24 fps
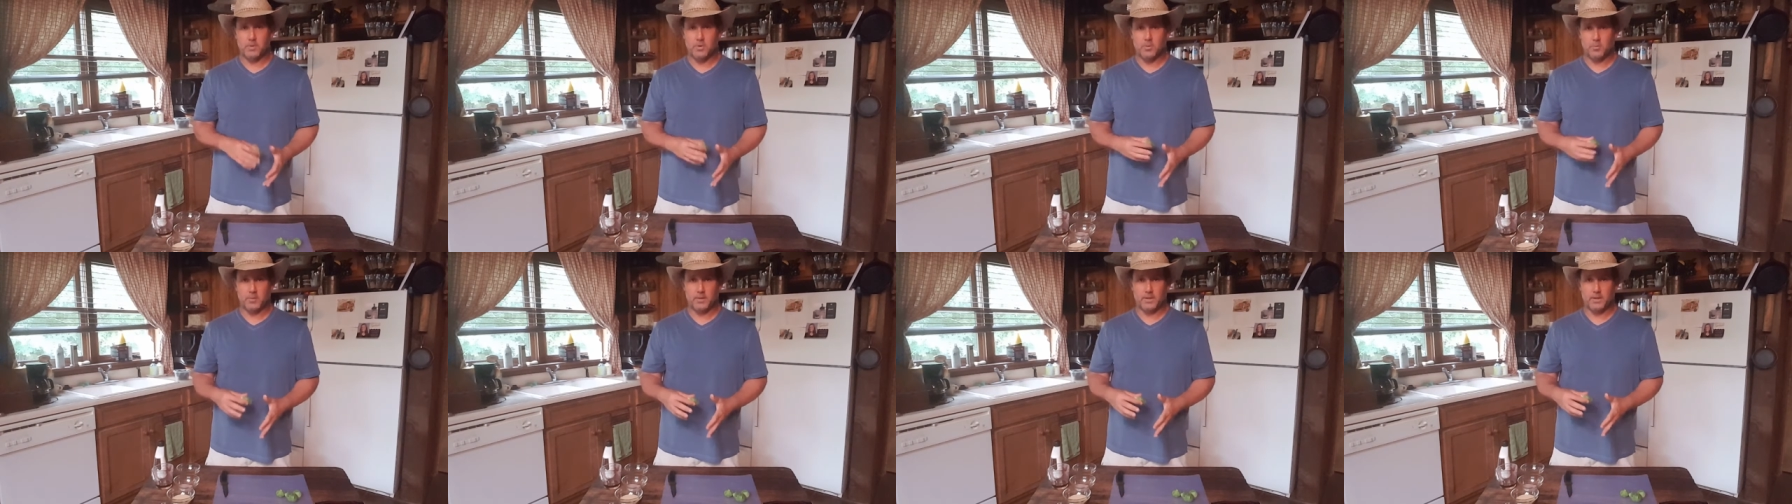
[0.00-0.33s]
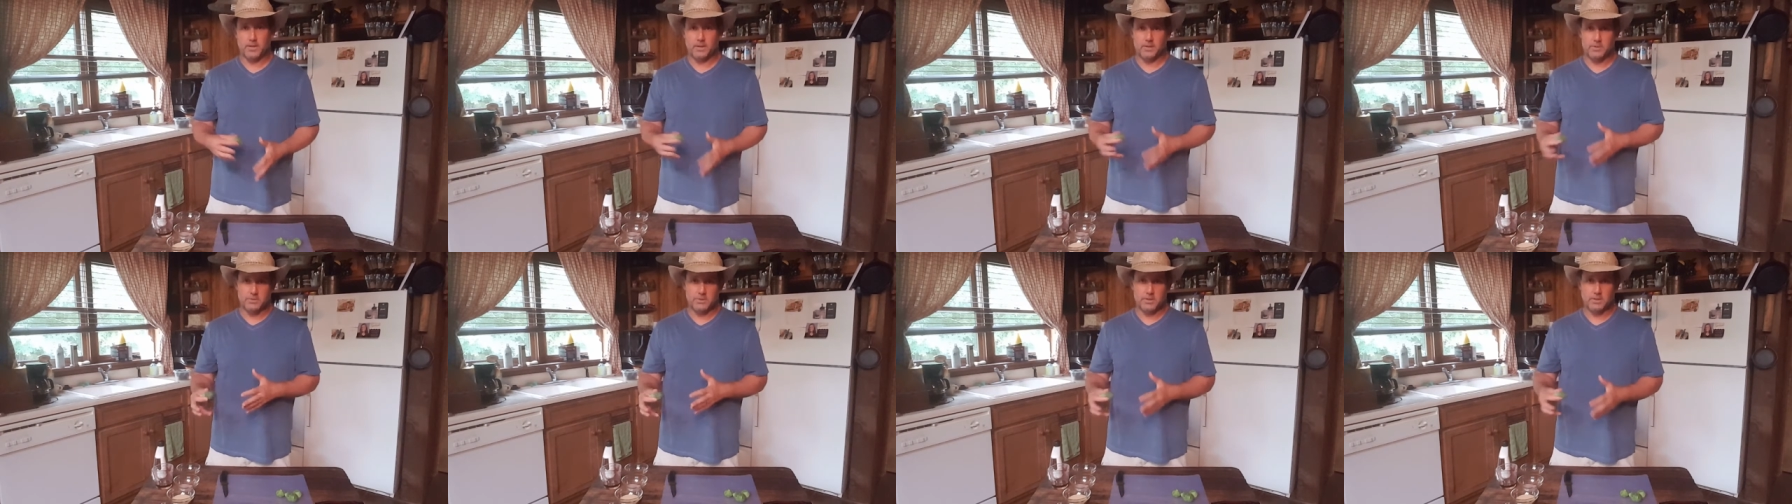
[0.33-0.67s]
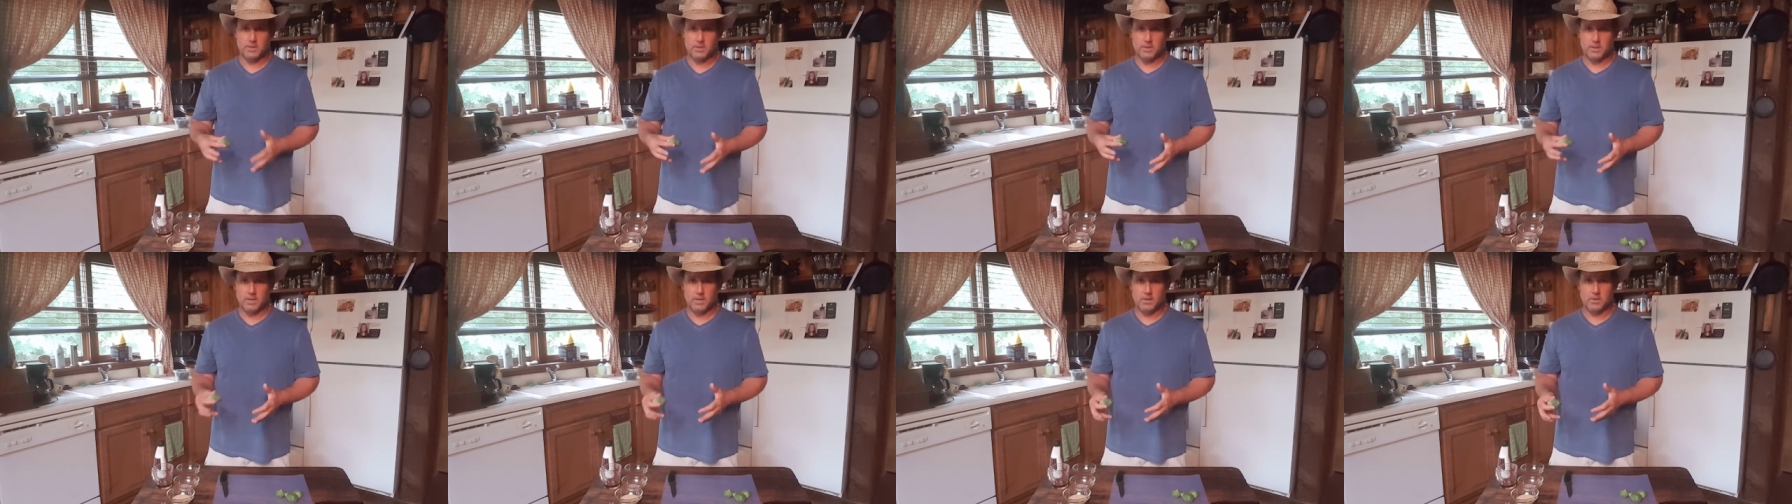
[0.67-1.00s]
plan, and she
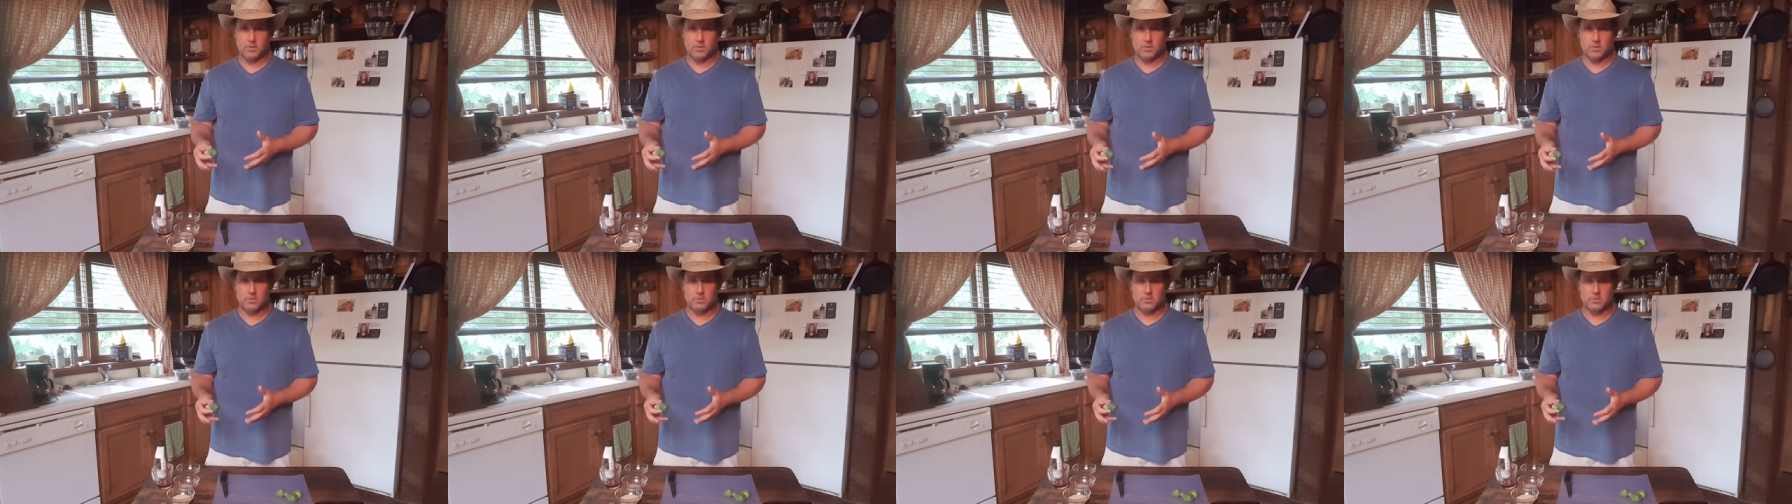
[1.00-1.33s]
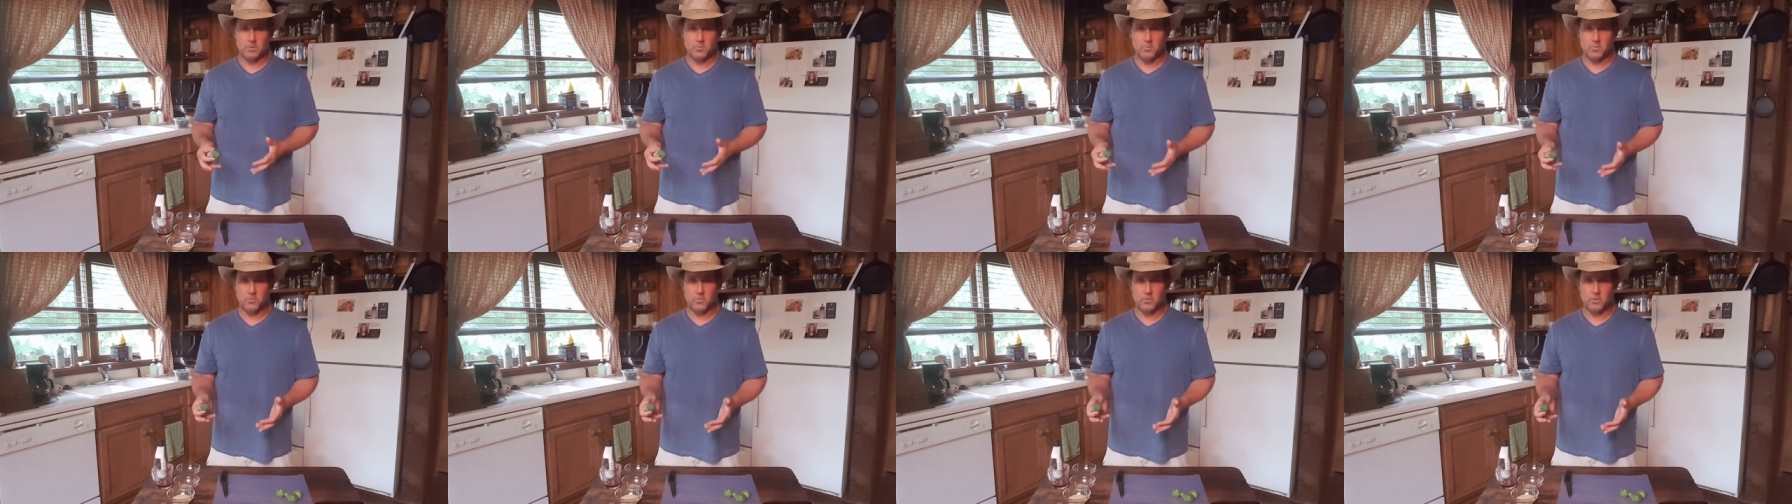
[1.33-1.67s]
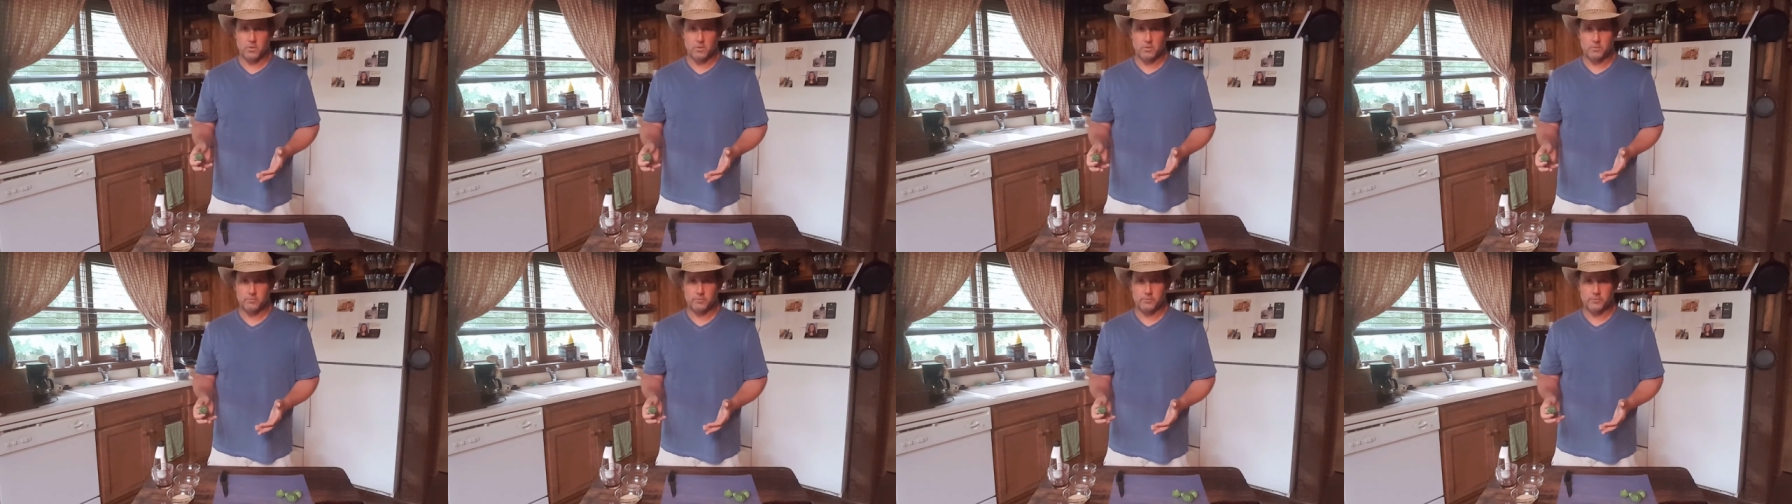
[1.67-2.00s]
can kind of cook some of her
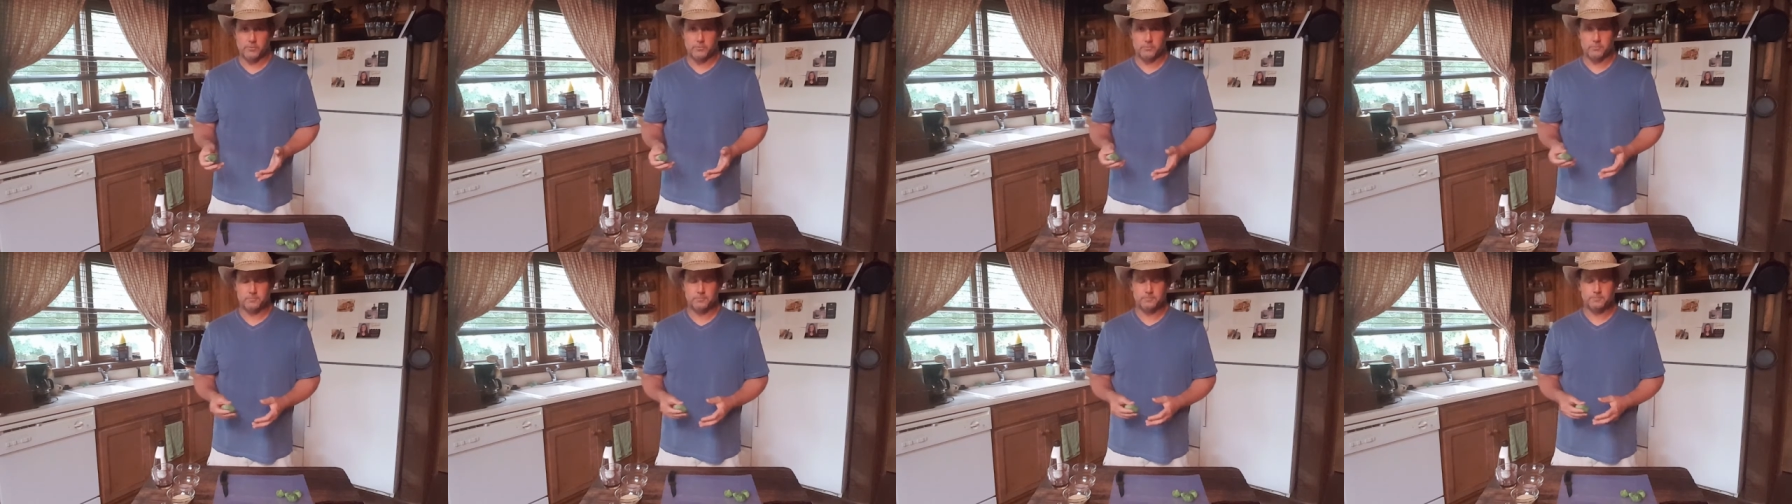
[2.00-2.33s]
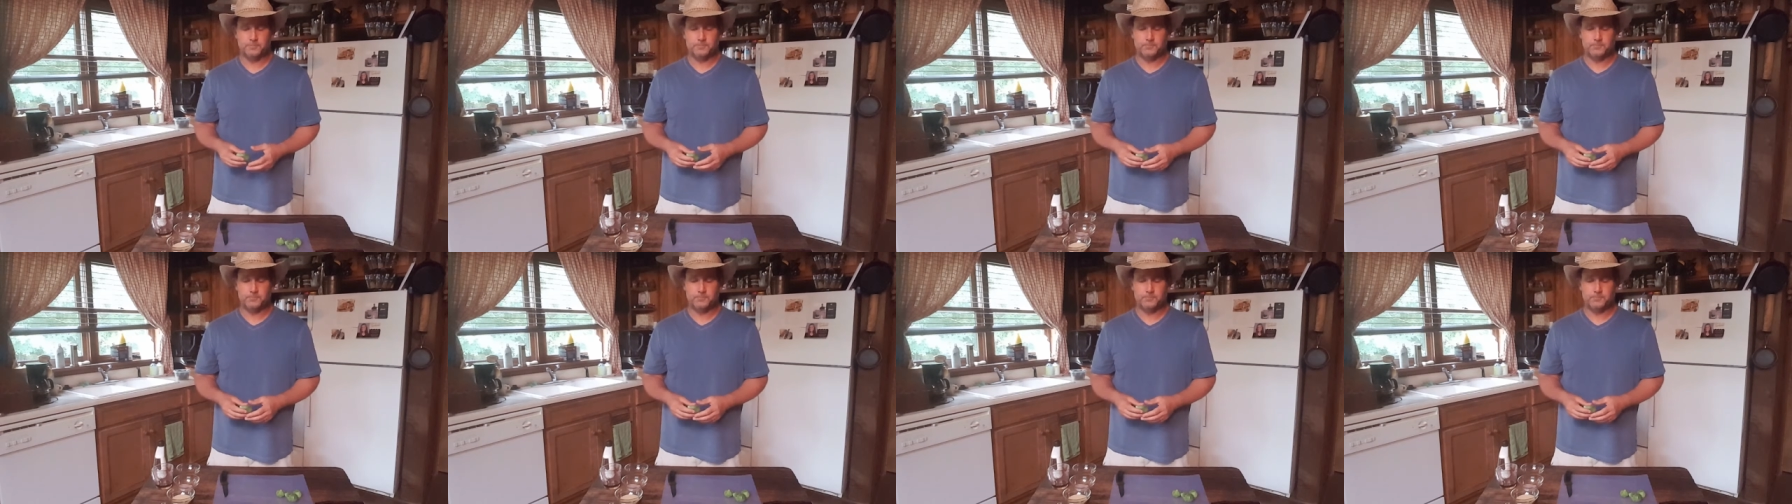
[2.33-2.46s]
own food.